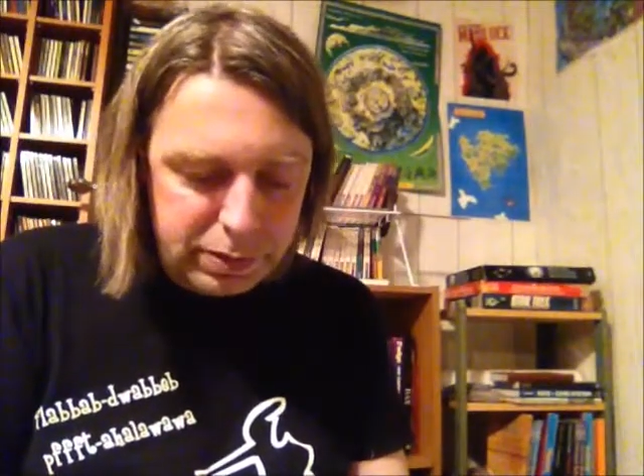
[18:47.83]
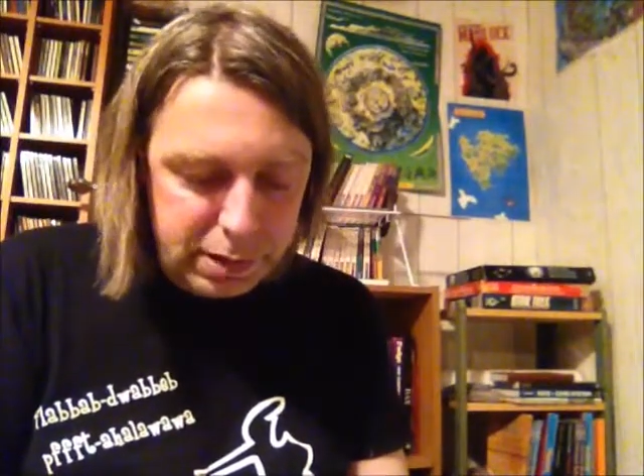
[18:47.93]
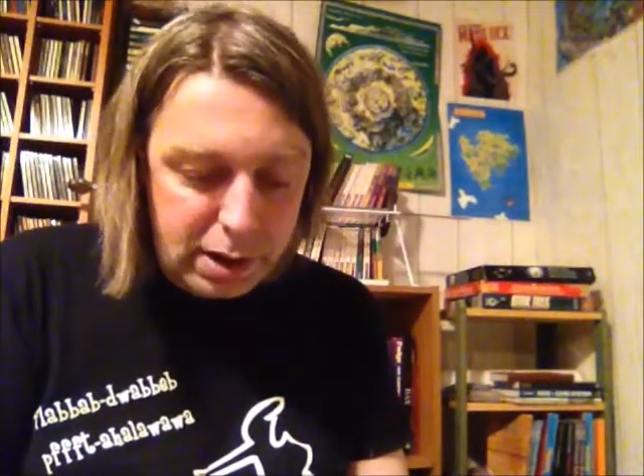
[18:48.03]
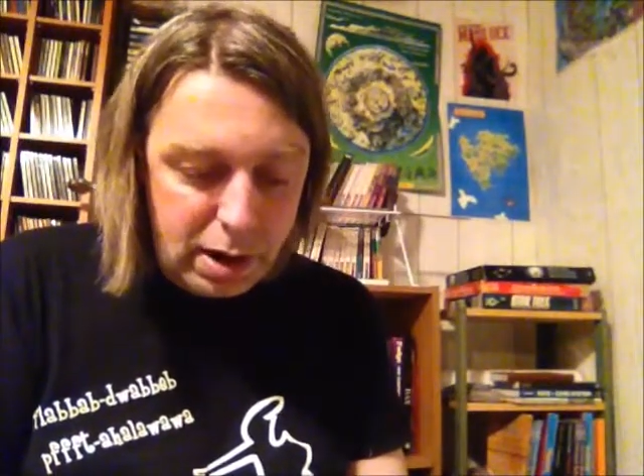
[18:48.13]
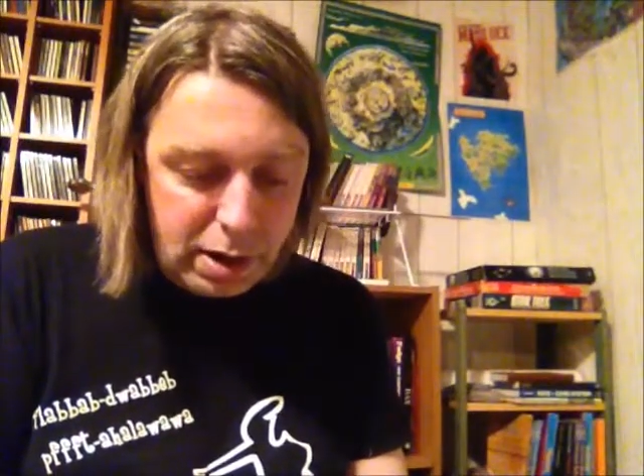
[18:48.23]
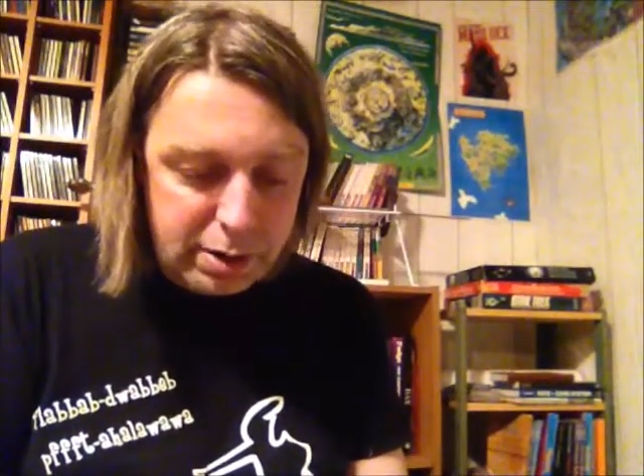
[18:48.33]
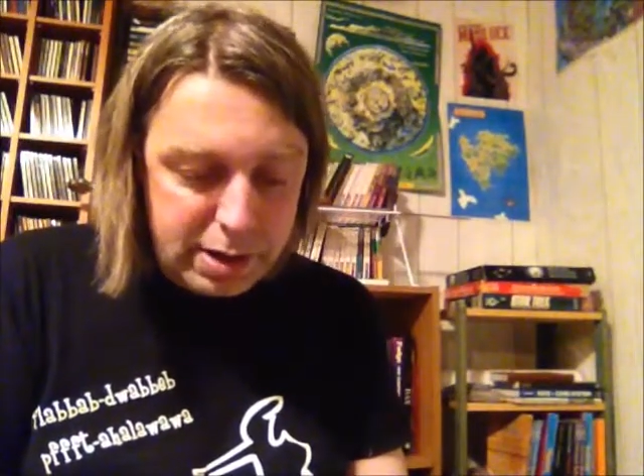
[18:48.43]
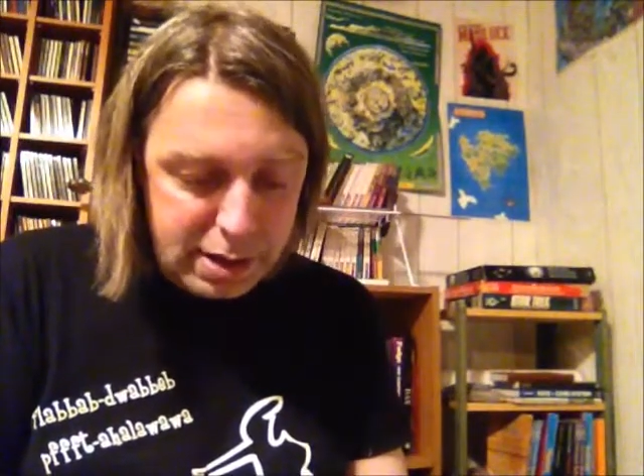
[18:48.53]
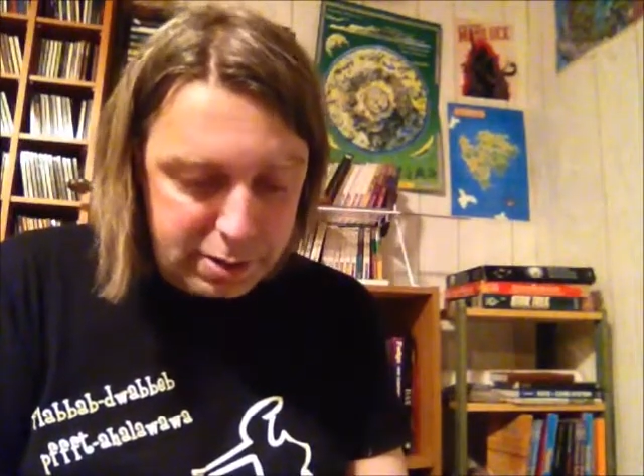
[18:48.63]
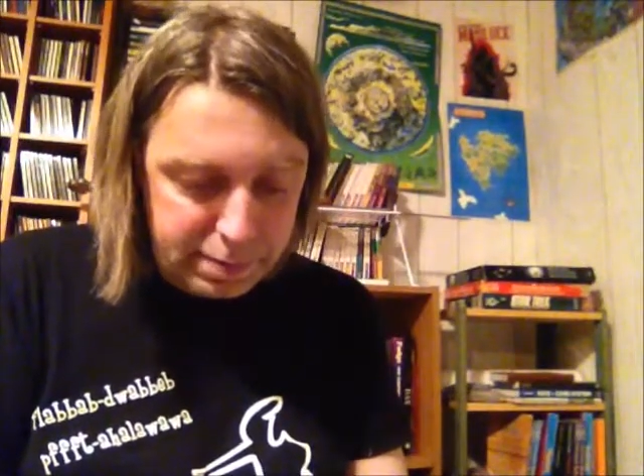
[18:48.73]
they are
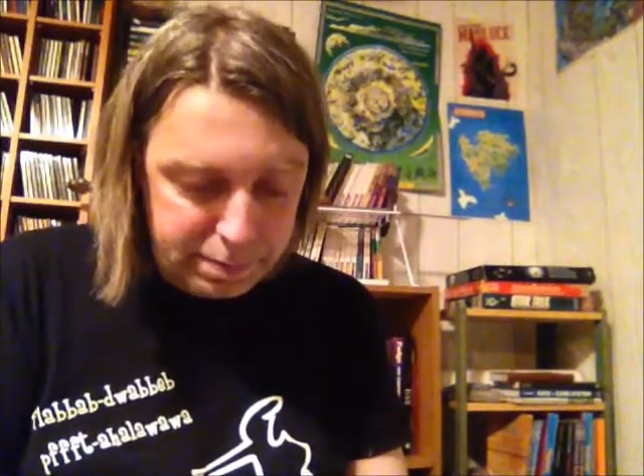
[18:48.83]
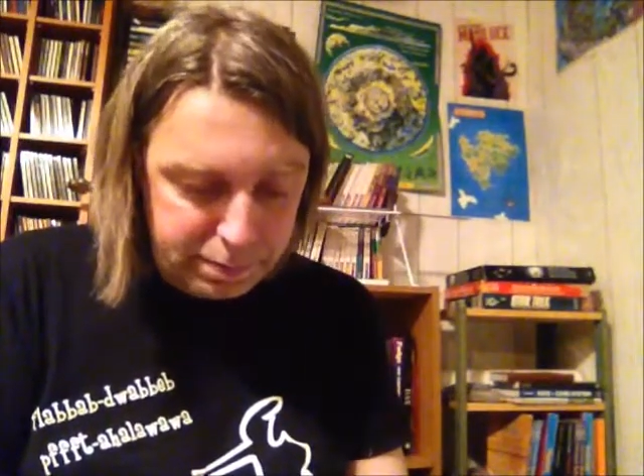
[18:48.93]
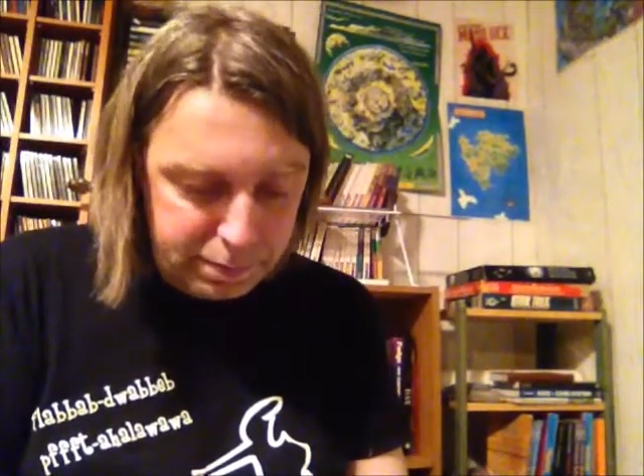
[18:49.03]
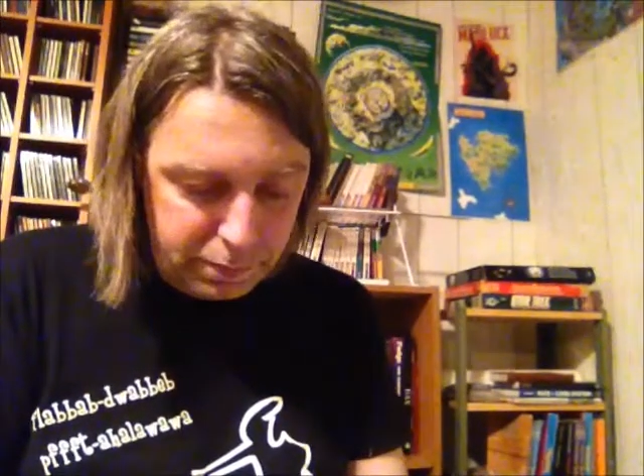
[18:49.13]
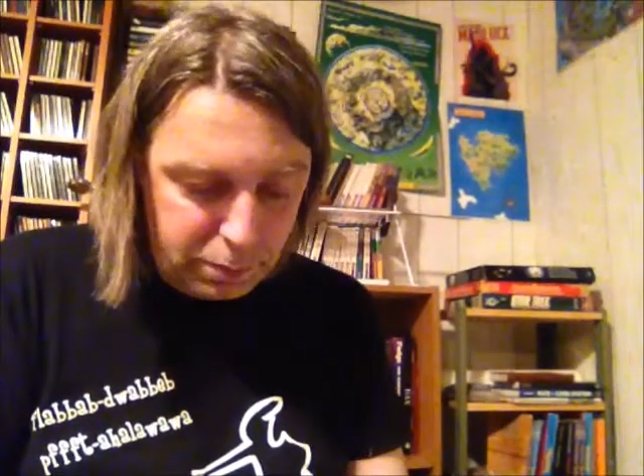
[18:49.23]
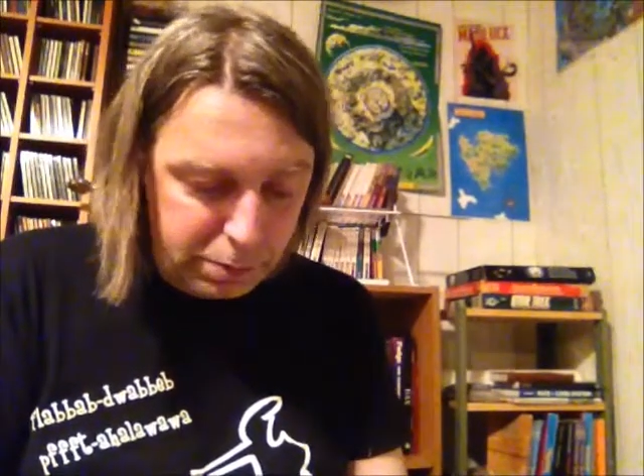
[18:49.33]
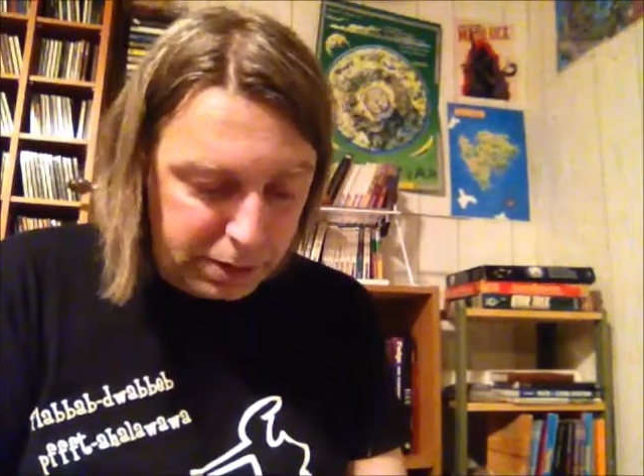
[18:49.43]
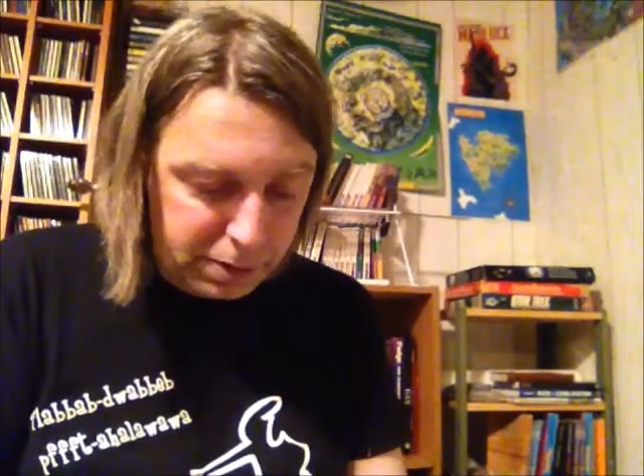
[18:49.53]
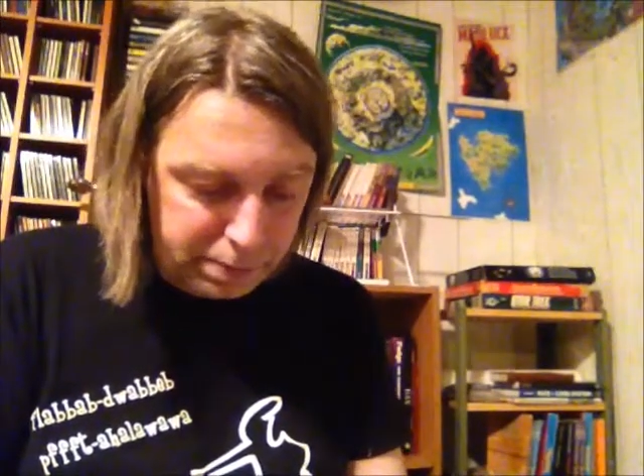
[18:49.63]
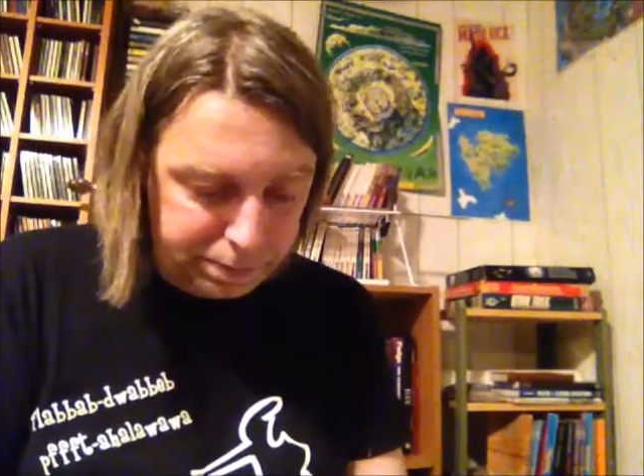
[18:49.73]
dead for real.